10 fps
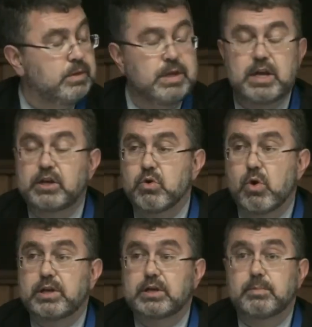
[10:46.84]
they
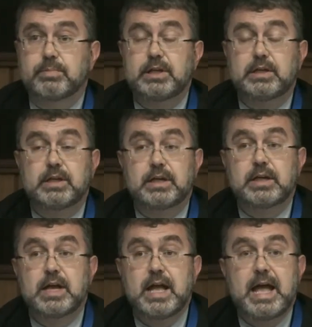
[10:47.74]
ignored it completely
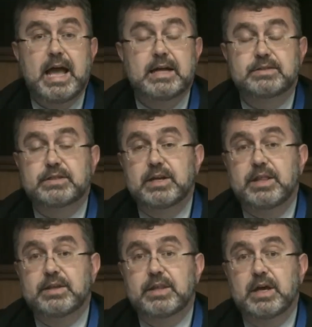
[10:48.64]
and
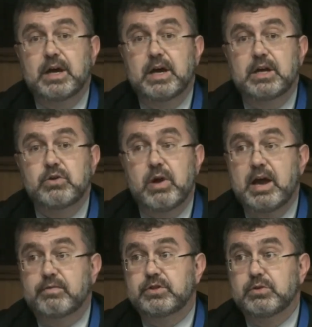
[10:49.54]
said that uh, you
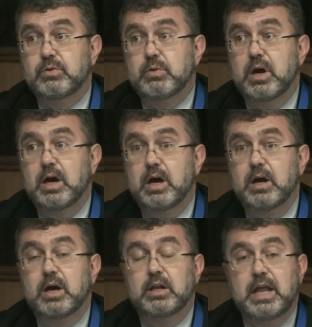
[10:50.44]
have to
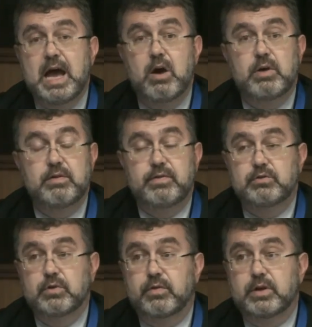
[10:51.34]
uh, allow in
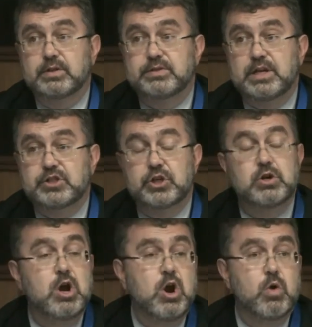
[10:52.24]
vitro fertilization.
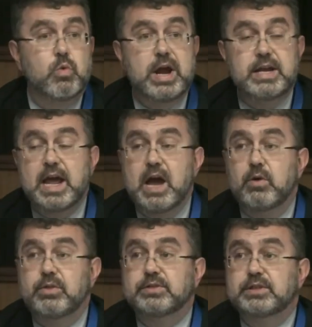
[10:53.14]
Right
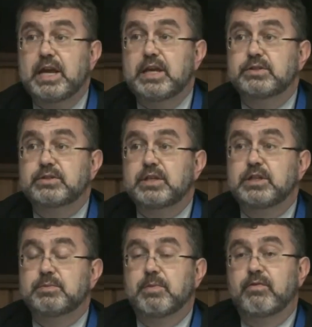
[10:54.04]
now, this case
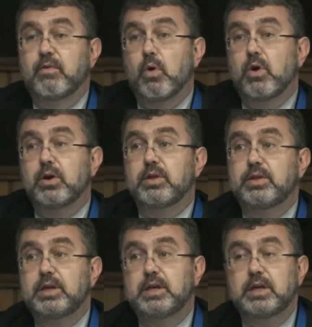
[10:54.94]
is before
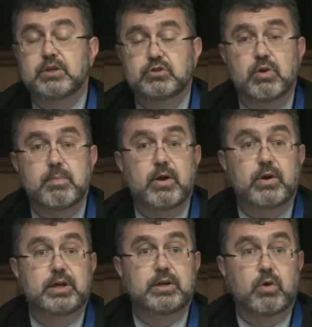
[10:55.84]
the
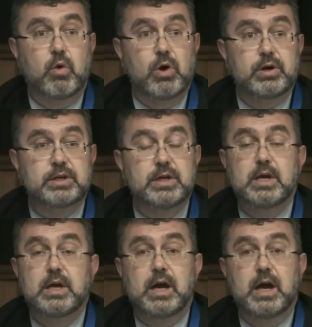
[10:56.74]
Inter-American Court.
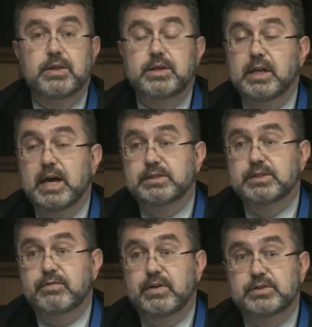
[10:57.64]
Uh, the
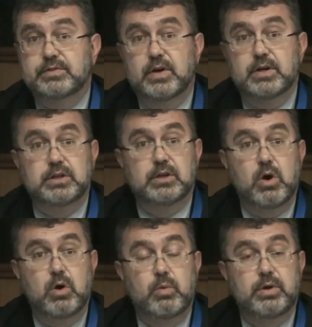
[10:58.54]
Alliance Defense Fund,
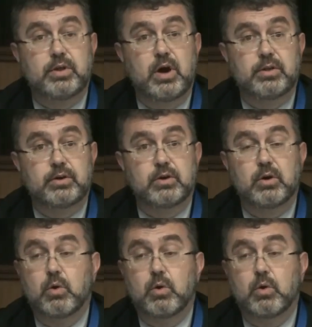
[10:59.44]
along with other